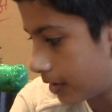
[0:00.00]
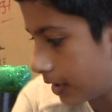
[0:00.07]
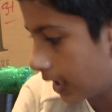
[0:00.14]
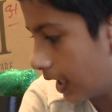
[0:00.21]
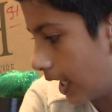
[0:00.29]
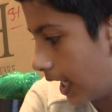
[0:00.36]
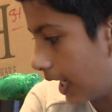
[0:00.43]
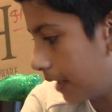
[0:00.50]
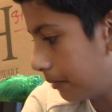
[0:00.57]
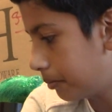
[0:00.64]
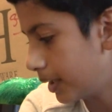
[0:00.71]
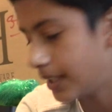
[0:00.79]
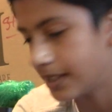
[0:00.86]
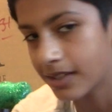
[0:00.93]
uh,
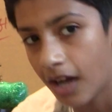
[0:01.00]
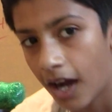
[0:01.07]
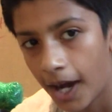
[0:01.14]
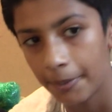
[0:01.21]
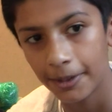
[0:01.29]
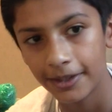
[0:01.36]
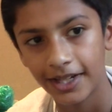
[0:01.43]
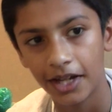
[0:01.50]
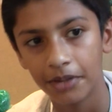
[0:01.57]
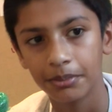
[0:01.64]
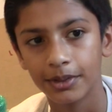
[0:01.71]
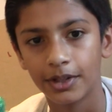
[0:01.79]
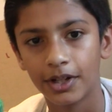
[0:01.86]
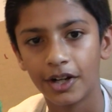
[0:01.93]
please comment
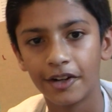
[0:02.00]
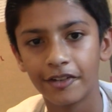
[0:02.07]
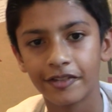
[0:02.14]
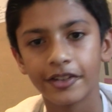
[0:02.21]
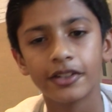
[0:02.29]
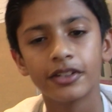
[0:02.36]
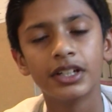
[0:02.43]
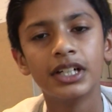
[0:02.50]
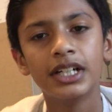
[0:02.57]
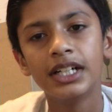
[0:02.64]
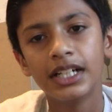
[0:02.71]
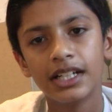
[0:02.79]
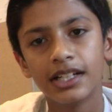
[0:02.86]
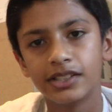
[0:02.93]
down below if you
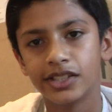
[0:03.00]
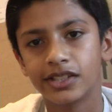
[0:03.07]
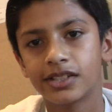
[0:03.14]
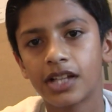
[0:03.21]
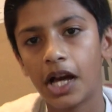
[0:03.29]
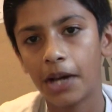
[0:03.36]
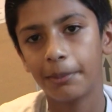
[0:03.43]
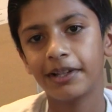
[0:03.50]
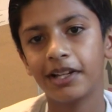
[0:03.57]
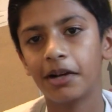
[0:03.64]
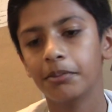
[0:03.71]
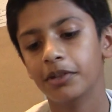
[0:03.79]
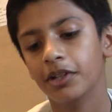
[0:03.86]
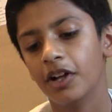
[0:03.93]
just comment
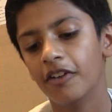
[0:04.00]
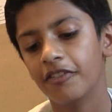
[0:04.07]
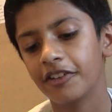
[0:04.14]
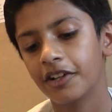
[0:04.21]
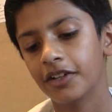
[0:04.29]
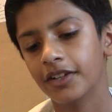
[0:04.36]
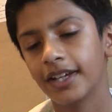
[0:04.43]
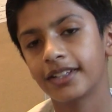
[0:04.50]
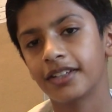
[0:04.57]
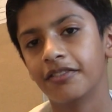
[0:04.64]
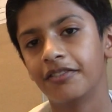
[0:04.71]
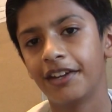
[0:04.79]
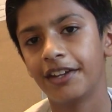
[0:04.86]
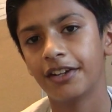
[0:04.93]
down below if you don't like the
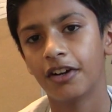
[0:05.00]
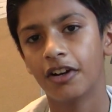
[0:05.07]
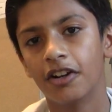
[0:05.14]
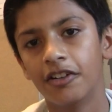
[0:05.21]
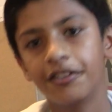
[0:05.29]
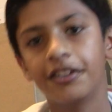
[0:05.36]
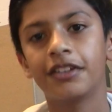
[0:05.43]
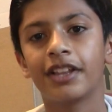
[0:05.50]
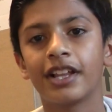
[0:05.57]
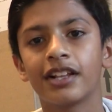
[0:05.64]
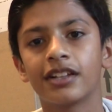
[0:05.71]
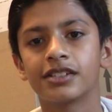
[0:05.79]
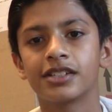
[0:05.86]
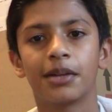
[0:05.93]
video or if you
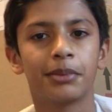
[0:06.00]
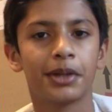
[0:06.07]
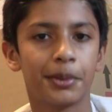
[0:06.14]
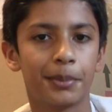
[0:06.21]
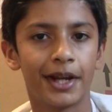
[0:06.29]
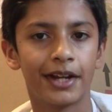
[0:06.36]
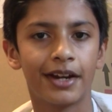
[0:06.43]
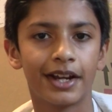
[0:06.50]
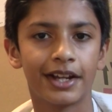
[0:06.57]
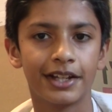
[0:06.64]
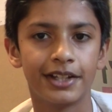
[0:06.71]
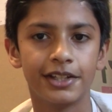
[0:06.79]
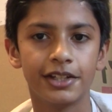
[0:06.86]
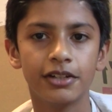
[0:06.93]
think there's something better I
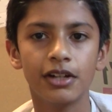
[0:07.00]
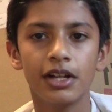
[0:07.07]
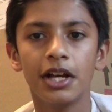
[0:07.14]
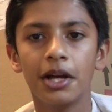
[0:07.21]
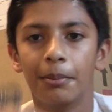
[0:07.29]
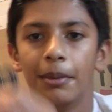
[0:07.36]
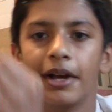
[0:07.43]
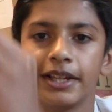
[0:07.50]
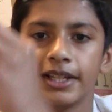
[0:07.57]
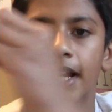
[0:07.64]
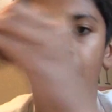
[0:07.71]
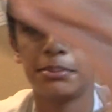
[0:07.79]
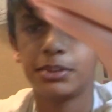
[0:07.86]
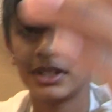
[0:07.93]
could do. But
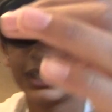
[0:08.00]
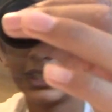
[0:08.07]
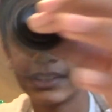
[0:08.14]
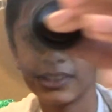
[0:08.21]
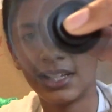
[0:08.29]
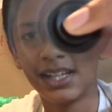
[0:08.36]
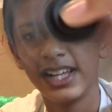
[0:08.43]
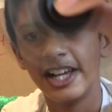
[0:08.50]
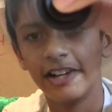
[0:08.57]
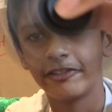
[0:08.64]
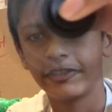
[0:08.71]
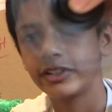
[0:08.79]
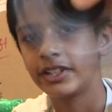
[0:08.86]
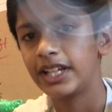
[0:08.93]
yeah, please,
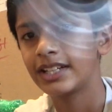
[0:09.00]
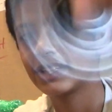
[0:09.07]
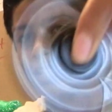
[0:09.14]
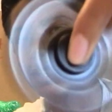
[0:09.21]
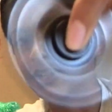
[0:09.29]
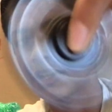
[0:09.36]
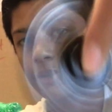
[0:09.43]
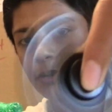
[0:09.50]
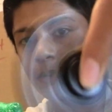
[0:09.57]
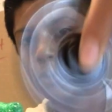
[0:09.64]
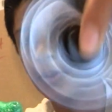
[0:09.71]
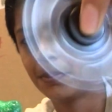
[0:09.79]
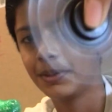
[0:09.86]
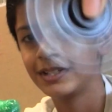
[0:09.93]
if you think these are
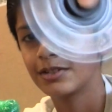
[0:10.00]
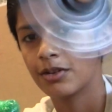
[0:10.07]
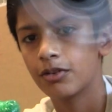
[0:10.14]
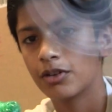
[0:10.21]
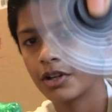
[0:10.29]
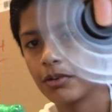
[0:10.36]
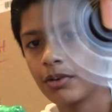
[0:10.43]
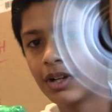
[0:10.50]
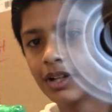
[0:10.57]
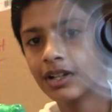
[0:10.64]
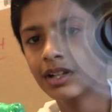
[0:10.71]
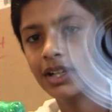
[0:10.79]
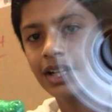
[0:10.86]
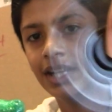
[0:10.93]
cool, please order one.
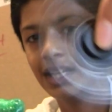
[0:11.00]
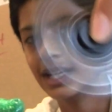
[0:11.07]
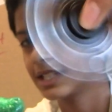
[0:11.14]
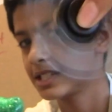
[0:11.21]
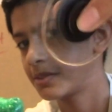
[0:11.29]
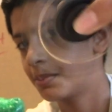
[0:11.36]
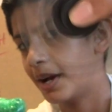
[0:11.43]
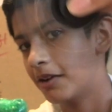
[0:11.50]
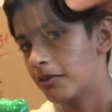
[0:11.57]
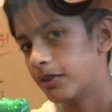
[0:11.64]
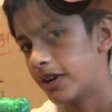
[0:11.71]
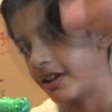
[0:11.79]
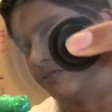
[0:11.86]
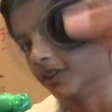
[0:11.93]
It's by
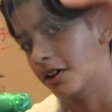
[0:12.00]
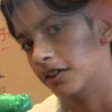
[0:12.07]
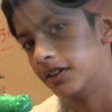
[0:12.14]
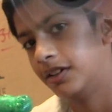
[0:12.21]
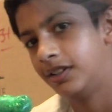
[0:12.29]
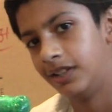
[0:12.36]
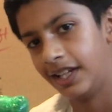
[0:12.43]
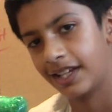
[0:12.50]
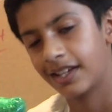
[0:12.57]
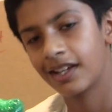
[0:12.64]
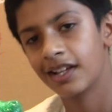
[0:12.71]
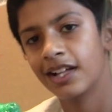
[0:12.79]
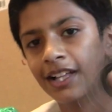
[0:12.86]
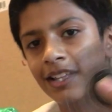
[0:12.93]
Revo. Like,
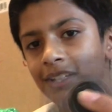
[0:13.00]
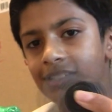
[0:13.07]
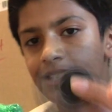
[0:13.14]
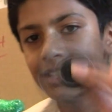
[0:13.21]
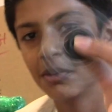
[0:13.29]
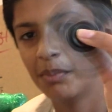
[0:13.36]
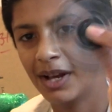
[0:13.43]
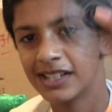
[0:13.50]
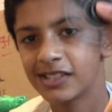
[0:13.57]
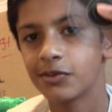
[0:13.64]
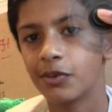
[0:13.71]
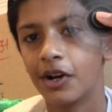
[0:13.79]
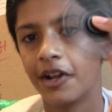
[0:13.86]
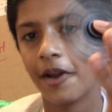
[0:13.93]
this is the
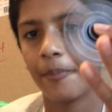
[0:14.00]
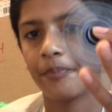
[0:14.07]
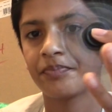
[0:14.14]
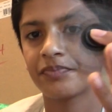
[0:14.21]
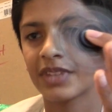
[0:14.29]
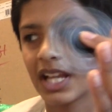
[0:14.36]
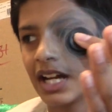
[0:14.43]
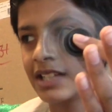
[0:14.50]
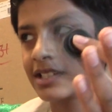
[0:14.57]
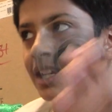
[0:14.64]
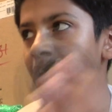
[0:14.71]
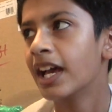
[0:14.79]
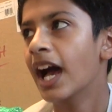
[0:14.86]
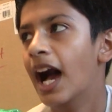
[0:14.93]
best one. Because
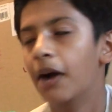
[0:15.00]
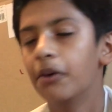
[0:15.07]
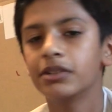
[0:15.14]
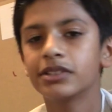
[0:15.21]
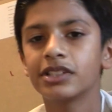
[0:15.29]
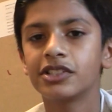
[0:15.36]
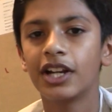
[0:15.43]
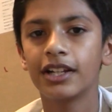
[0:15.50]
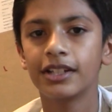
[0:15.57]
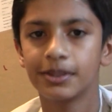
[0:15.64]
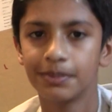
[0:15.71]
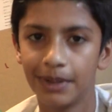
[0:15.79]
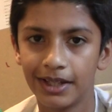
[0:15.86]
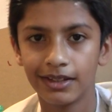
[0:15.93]
I wasn't trying to
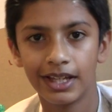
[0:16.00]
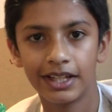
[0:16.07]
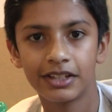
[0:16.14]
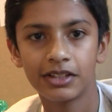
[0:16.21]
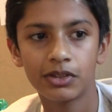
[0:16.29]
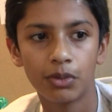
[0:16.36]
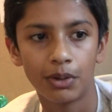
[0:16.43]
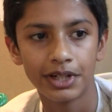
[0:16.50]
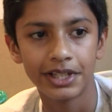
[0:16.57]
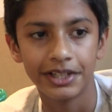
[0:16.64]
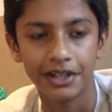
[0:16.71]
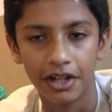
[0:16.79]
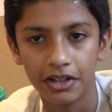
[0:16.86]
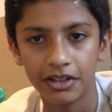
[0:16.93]
spend like
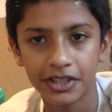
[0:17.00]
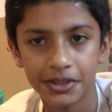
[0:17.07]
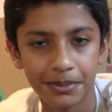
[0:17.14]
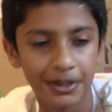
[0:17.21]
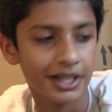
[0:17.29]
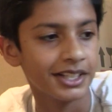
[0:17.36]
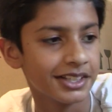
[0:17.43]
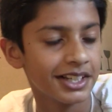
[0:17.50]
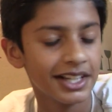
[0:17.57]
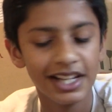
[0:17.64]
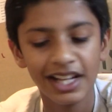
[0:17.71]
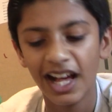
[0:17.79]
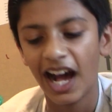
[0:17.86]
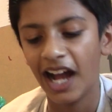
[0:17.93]
$20 because
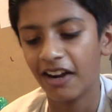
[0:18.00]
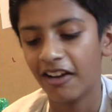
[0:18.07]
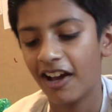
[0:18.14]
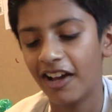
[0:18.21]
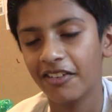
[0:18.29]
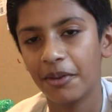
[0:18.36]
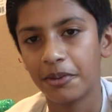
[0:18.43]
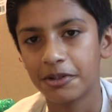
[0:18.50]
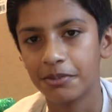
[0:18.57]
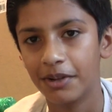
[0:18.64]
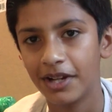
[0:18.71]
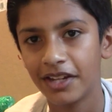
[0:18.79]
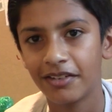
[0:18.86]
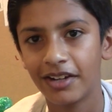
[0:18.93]
I don't have that much
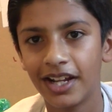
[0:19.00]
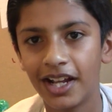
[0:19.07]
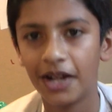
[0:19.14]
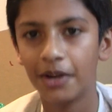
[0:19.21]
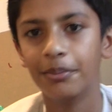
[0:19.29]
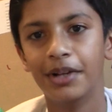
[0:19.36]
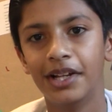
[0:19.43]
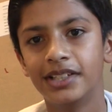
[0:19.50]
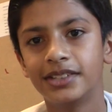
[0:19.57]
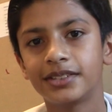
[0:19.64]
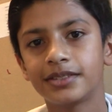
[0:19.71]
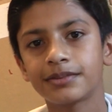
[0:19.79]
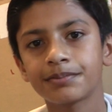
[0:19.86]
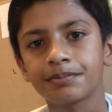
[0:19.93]
money right now, but
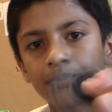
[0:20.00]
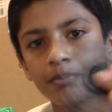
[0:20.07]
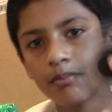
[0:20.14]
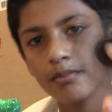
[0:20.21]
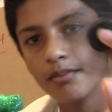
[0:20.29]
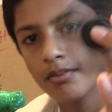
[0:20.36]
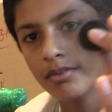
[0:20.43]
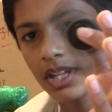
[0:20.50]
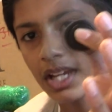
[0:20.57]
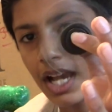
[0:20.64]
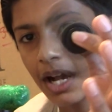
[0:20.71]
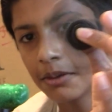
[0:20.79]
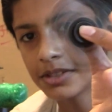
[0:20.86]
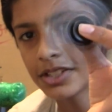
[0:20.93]

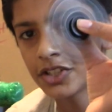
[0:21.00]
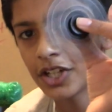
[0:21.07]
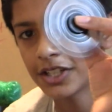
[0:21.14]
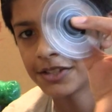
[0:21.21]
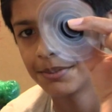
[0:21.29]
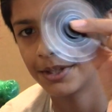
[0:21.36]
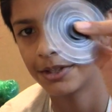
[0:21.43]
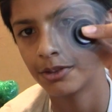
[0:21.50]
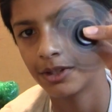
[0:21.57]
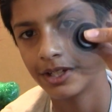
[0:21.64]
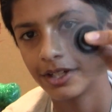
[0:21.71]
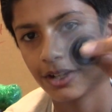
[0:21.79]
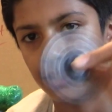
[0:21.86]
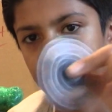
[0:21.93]
I wasn't trying to spend
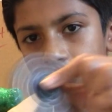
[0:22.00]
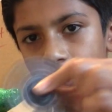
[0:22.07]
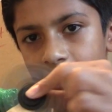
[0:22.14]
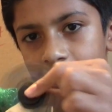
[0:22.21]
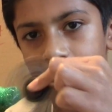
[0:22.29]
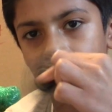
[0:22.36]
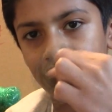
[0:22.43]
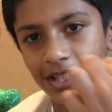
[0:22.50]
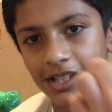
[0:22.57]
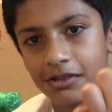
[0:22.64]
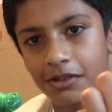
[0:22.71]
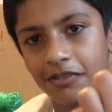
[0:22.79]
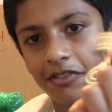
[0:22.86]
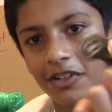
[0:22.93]
$20, so I just bought
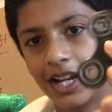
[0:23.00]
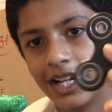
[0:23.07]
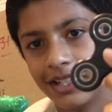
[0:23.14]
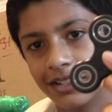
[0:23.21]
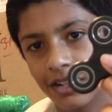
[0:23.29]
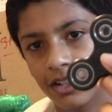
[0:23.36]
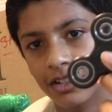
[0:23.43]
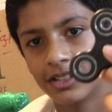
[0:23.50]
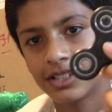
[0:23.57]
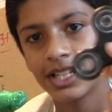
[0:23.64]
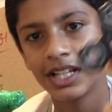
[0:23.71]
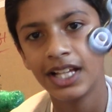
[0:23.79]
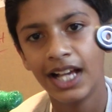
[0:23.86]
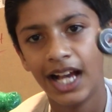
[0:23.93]
this one for $8,
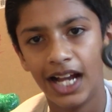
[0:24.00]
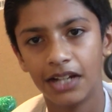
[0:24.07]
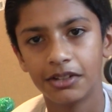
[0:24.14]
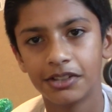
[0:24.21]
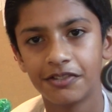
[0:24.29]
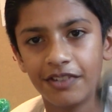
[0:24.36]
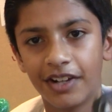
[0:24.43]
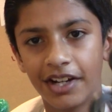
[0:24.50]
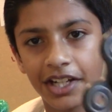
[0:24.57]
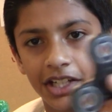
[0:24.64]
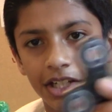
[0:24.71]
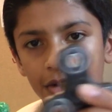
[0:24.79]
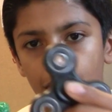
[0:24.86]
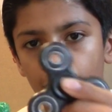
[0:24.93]
and it was very
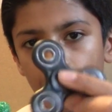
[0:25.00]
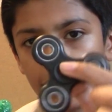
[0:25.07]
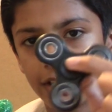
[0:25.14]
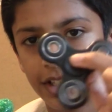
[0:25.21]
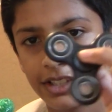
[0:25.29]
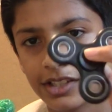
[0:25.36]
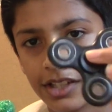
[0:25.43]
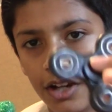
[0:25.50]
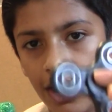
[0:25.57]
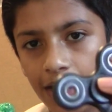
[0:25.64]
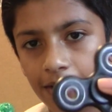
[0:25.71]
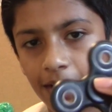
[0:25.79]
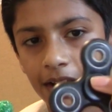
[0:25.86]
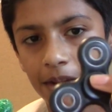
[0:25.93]
good quality, so
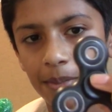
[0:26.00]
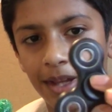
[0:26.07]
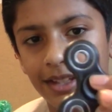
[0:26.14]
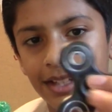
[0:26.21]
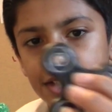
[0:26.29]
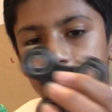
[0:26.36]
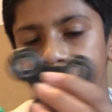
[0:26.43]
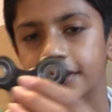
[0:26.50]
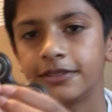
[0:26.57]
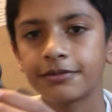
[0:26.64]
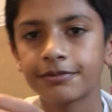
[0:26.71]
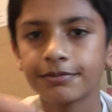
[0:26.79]
I recommend this one.